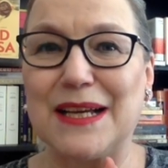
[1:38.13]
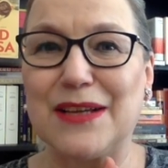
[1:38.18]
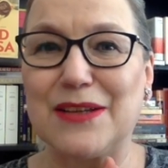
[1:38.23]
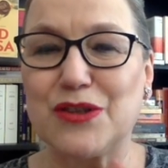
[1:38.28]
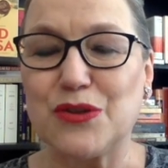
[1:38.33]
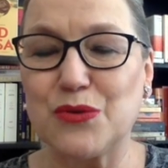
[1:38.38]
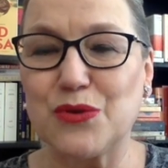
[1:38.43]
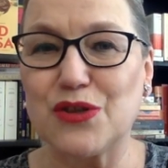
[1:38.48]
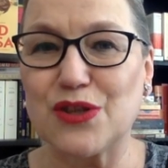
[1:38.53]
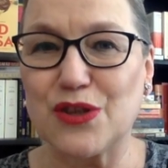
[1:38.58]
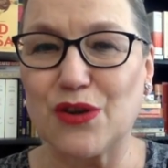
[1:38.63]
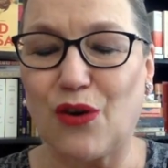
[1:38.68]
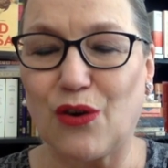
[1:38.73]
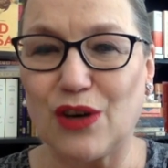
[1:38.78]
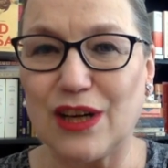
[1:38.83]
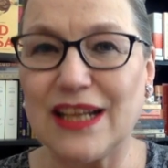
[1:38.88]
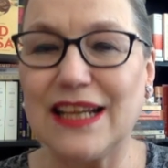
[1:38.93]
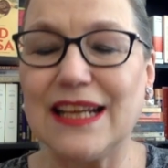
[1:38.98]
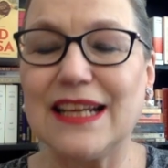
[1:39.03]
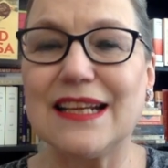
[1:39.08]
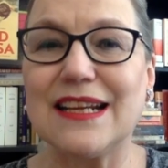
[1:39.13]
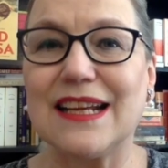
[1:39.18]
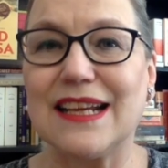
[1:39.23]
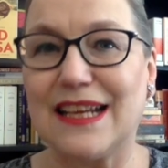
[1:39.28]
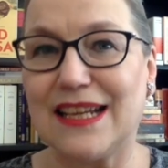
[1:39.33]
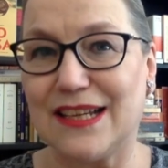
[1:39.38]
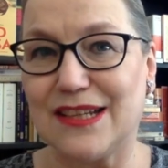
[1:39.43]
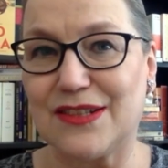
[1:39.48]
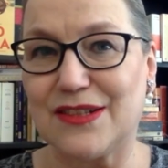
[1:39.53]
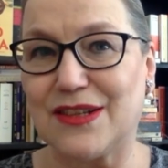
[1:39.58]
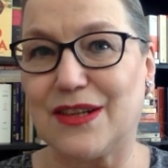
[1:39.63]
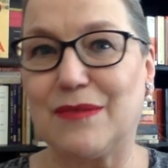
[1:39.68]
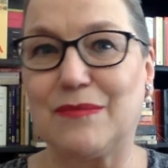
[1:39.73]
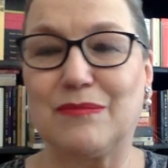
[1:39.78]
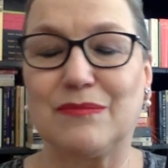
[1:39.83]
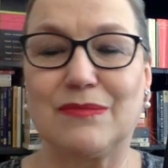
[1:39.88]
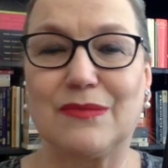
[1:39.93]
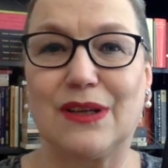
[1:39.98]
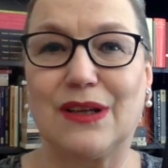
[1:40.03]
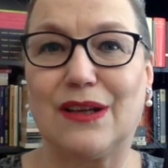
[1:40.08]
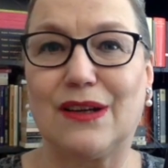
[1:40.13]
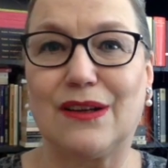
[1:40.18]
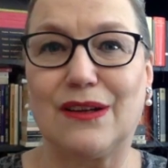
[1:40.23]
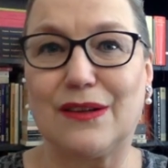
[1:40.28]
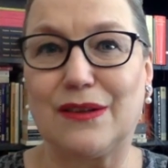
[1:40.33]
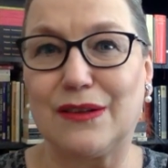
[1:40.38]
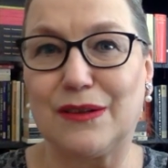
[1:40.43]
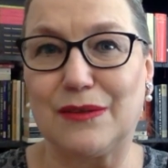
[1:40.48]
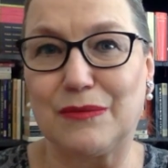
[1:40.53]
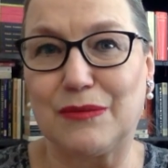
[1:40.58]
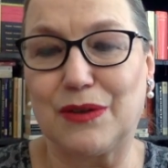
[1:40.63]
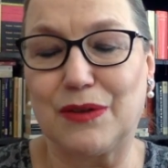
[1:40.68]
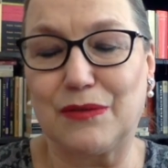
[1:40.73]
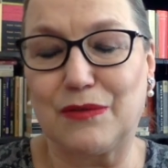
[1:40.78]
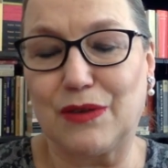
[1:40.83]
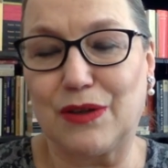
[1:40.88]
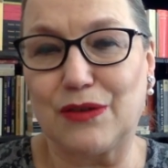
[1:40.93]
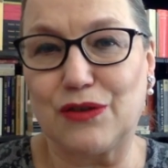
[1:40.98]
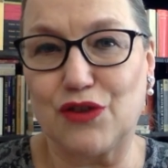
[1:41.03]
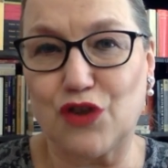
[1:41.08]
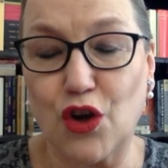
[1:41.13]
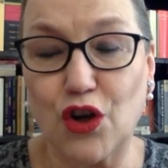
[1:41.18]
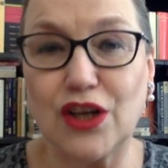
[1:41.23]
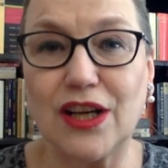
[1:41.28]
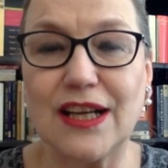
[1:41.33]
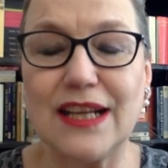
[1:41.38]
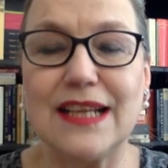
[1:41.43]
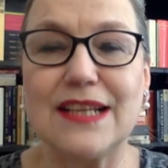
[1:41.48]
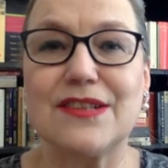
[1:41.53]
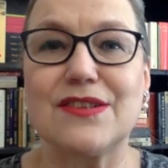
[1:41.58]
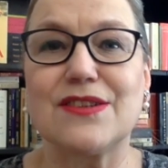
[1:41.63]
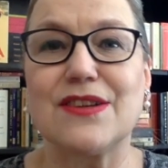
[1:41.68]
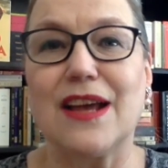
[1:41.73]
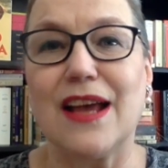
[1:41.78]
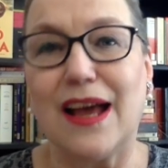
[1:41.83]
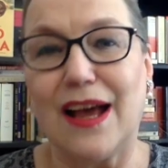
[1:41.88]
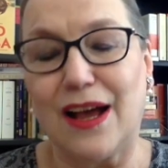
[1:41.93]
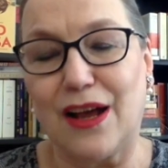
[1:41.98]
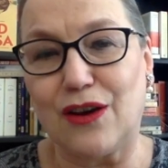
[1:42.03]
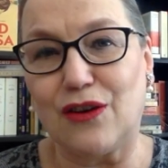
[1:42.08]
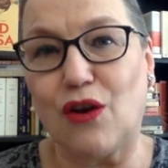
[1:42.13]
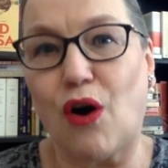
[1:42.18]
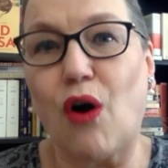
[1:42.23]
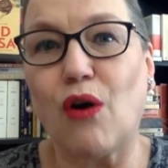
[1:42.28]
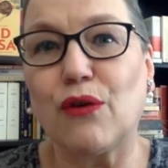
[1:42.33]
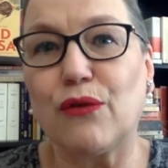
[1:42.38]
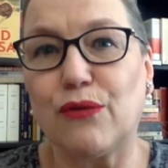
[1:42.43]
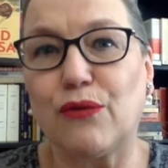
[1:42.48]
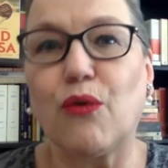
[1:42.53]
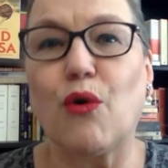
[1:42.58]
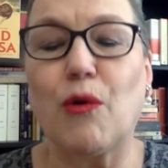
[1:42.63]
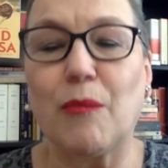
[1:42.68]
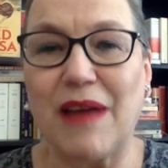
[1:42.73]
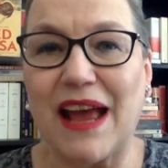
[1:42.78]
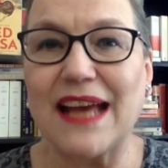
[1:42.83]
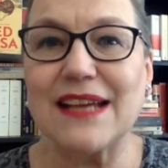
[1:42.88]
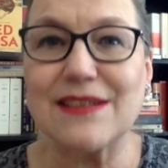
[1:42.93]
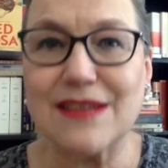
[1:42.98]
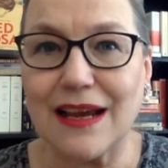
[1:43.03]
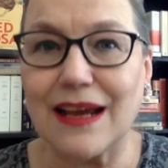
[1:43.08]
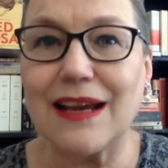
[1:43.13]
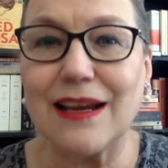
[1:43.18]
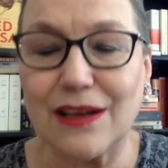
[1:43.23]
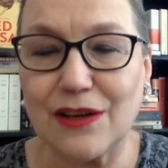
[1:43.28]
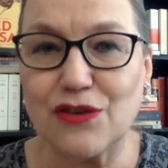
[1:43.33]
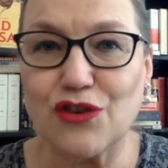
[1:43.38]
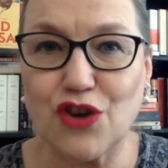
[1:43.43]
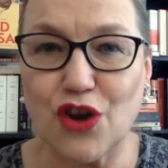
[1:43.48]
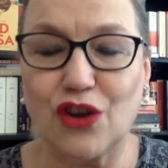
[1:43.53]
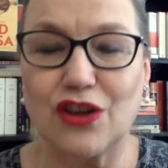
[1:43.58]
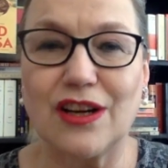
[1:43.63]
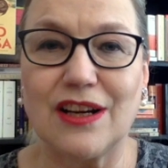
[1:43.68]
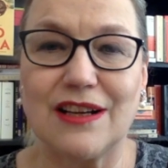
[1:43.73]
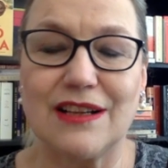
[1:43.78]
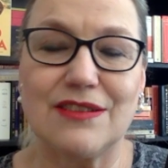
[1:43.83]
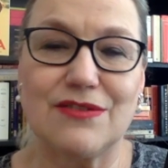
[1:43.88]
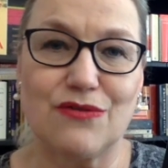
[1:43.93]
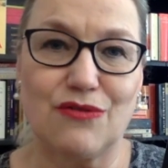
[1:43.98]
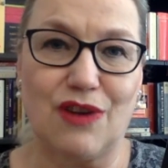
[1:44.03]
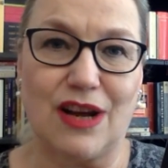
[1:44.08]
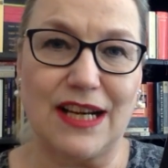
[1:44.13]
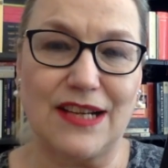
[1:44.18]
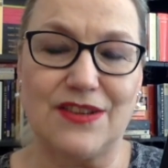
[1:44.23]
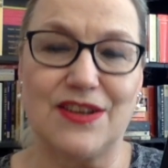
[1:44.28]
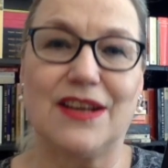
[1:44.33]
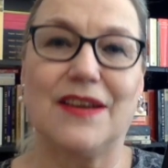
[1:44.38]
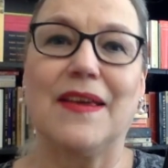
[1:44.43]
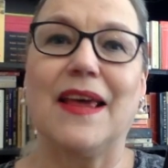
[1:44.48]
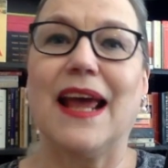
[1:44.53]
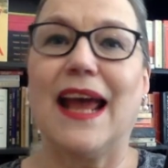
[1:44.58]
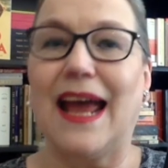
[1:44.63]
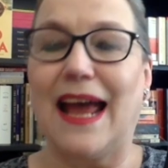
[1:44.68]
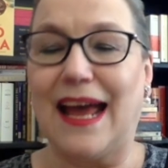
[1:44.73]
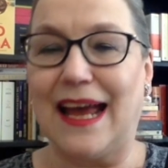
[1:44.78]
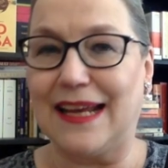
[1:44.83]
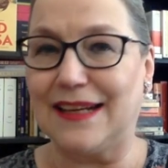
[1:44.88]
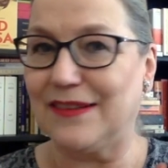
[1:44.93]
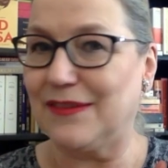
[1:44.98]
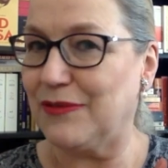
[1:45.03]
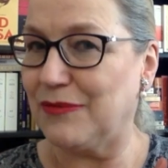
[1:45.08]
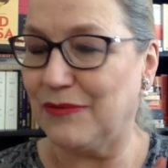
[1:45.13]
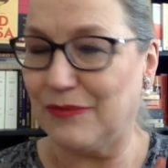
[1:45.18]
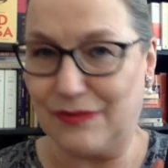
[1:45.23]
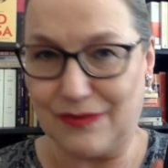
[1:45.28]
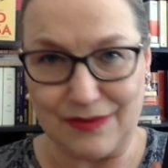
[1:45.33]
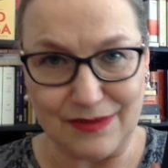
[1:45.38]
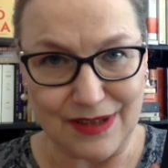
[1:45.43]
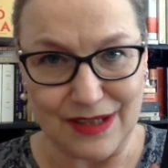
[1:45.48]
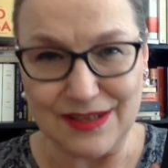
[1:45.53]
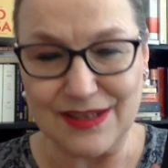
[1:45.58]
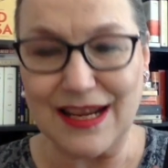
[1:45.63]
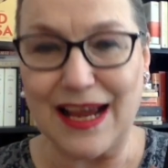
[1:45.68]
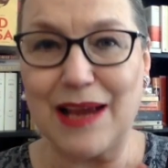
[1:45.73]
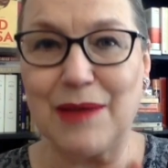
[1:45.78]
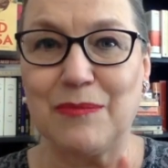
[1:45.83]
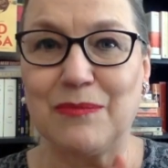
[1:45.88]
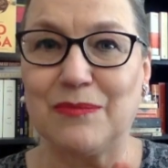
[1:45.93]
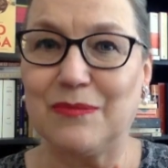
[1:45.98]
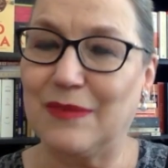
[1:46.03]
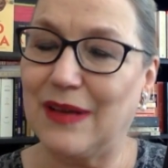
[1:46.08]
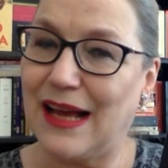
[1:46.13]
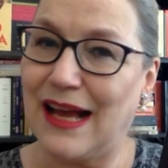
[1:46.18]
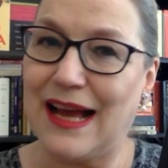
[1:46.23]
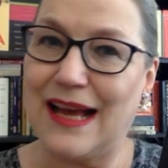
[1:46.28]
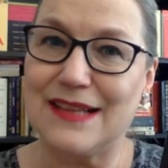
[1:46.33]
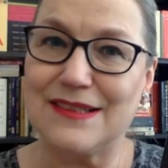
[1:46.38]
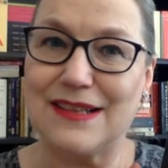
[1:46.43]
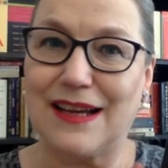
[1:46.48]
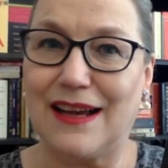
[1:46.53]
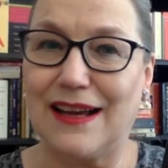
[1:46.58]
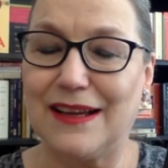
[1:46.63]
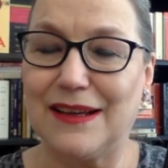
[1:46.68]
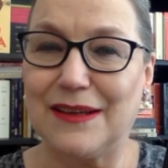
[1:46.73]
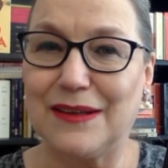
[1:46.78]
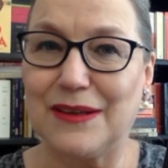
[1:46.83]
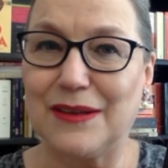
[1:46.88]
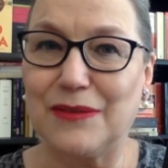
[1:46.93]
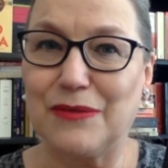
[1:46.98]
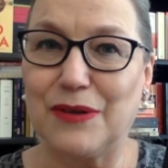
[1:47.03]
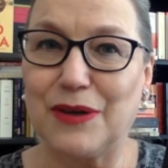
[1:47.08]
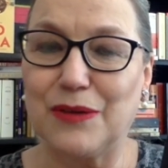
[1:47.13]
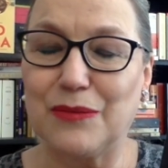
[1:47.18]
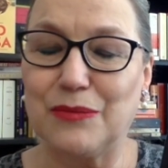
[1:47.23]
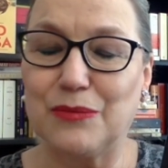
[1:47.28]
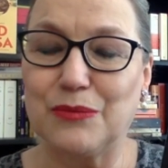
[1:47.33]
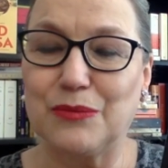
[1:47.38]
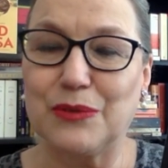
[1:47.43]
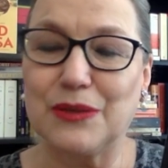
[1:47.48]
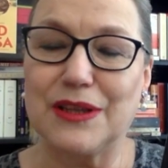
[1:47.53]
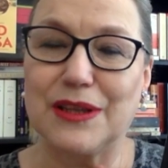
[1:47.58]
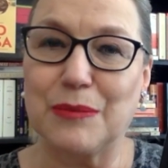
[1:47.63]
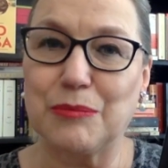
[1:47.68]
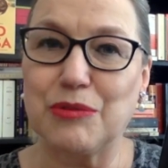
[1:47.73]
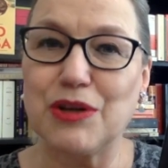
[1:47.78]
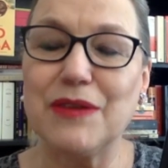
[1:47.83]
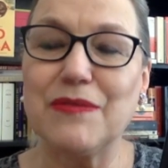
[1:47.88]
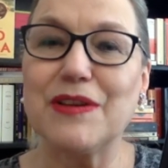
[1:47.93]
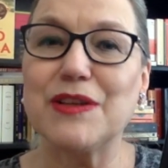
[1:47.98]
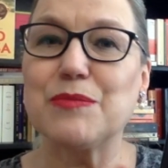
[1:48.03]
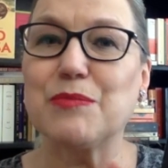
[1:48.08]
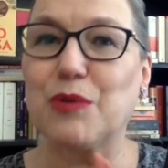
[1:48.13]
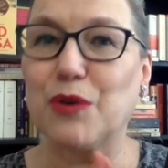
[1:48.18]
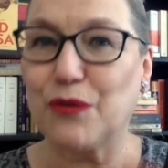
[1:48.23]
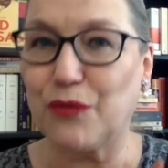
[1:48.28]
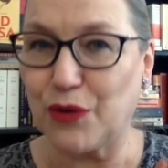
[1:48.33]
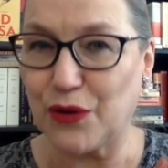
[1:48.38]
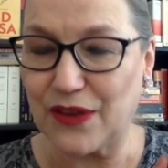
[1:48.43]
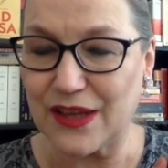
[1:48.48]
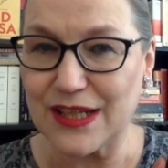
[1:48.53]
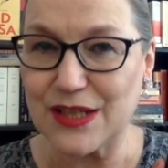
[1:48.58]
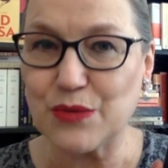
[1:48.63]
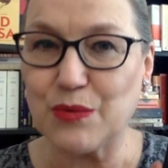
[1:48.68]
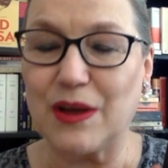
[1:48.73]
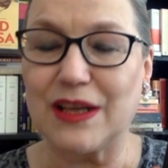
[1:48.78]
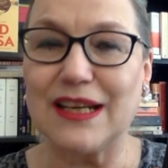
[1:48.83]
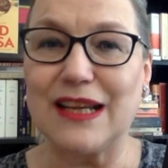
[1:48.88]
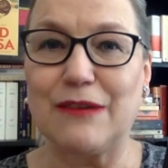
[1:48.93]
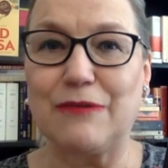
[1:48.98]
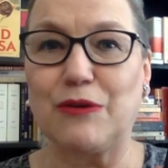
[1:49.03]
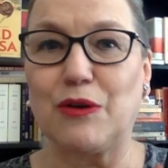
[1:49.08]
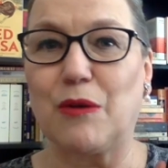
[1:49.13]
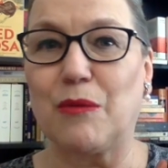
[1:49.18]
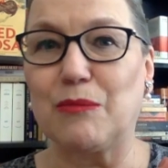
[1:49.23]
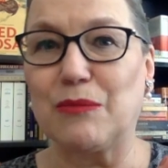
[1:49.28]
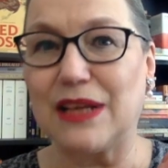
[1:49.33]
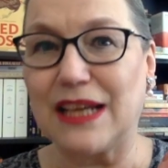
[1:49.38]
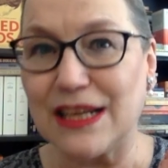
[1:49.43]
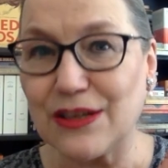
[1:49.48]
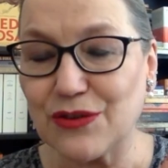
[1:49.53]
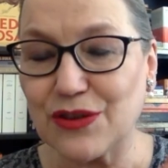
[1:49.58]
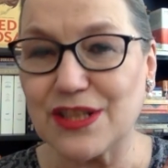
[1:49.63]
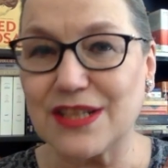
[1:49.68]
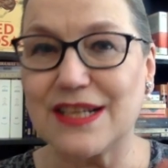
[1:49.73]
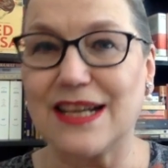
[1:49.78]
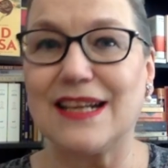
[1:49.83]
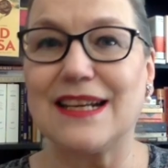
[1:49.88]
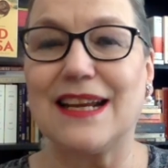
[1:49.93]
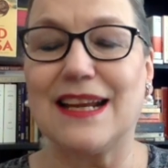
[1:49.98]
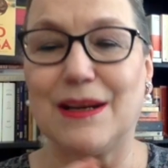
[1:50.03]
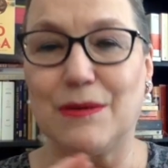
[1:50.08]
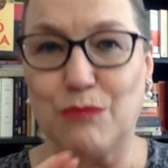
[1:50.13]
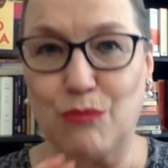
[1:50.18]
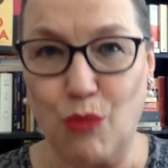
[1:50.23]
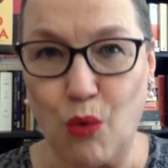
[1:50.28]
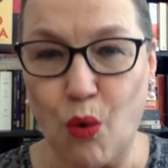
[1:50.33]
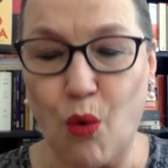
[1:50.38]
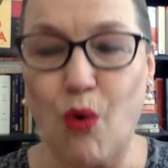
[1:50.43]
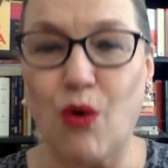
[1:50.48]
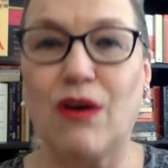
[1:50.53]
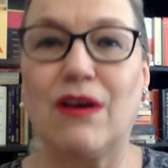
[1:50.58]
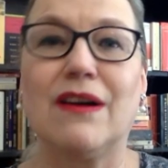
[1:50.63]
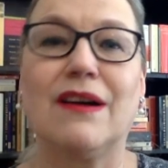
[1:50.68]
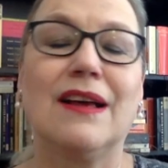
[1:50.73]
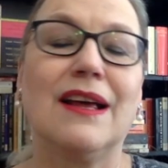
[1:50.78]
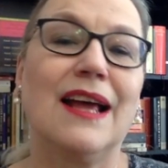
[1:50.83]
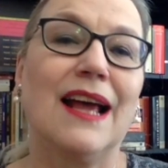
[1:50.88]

Susan Orlean is a journalist, long-form essay journalist, writer, and the same as I with the previous book for this one. If you're interested in more,